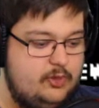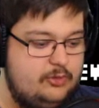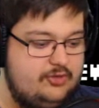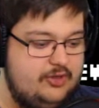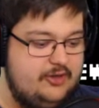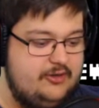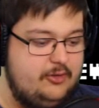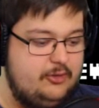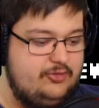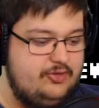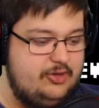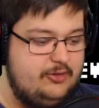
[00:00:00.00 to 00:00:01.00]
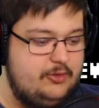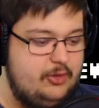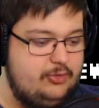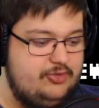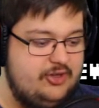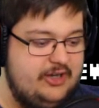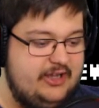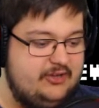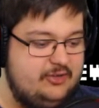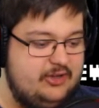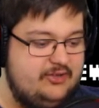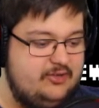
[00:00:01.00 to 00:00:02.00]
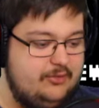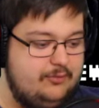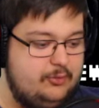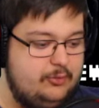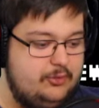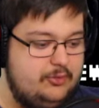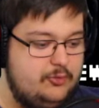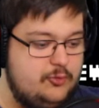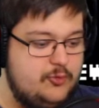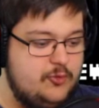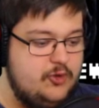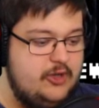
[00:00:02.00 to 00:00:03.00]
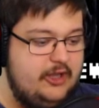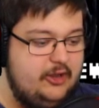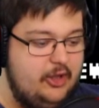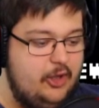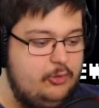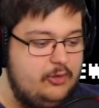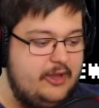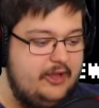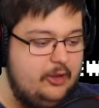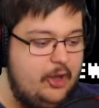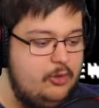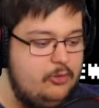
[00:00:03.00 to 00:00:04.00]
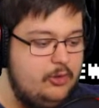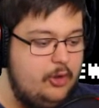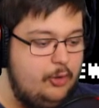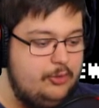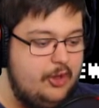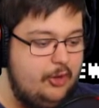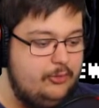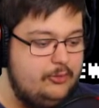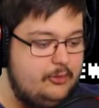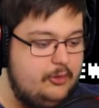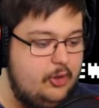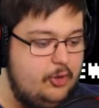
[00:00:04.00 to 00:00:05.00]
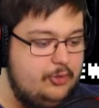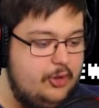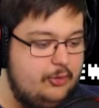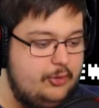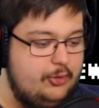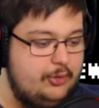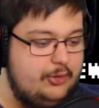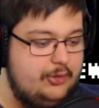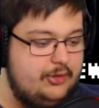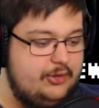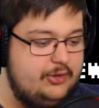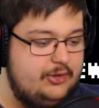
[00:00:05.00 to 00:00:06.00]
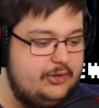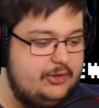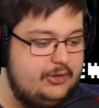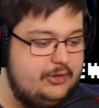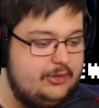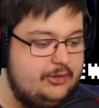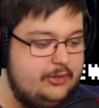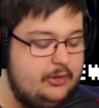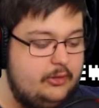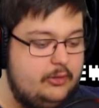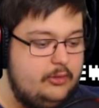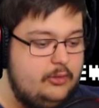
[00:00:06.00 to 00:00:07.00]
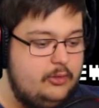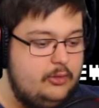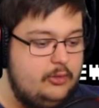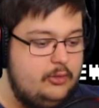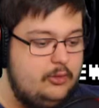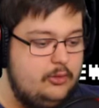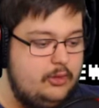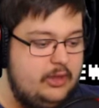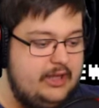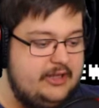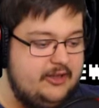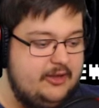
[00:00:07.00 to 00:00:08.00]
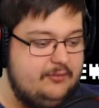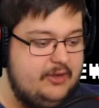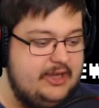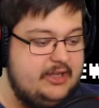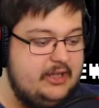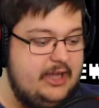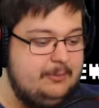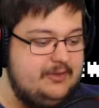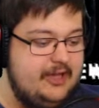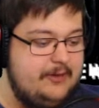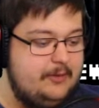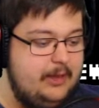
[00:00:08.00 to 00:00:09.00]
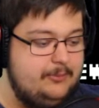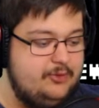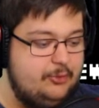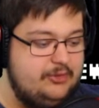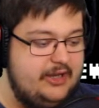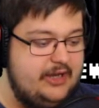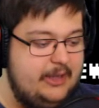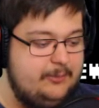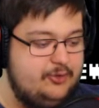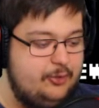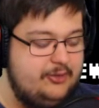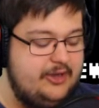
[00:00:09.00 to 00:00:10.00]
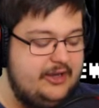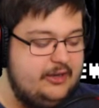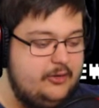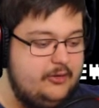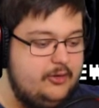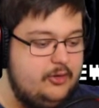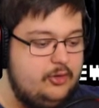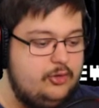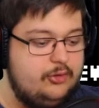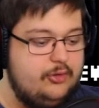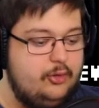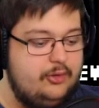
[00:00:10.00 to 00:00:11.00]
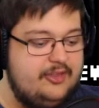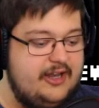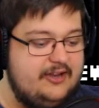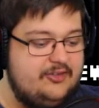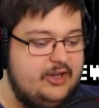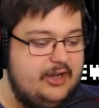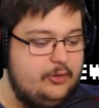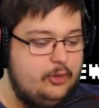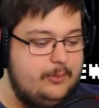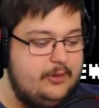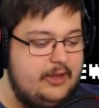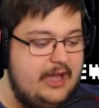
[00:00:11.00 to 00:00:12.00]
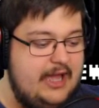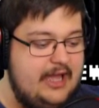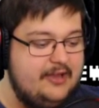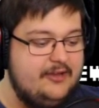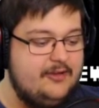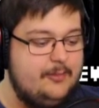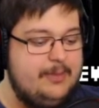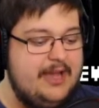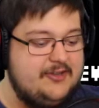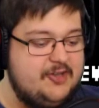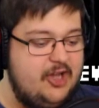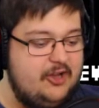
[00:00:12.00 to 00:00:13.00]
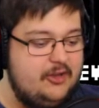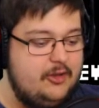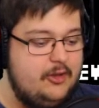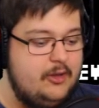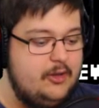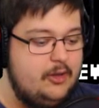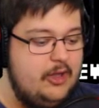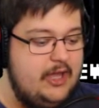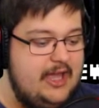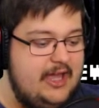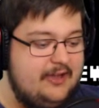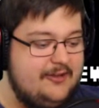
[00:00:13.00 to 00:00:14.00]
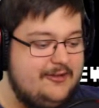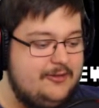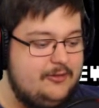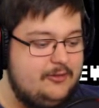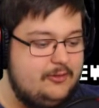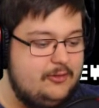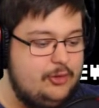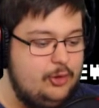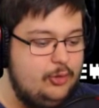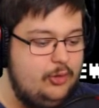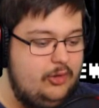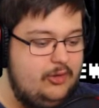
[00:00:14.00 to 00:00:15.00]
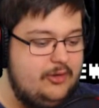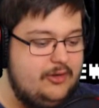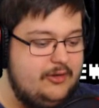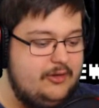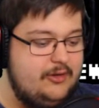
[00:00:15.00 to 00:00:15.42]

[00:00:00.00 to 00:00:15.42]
Oh shit, oh shit, oh shit, actually, that's difficult. Hello? Hello? Oh no. Oh no, no, no, no, no, no, no, no, no, no. I can live. I can- I'm dead. I'm so dead. I'm so dead. Good lord, that is not normal. Ah! Bad dog! Ah! Cool!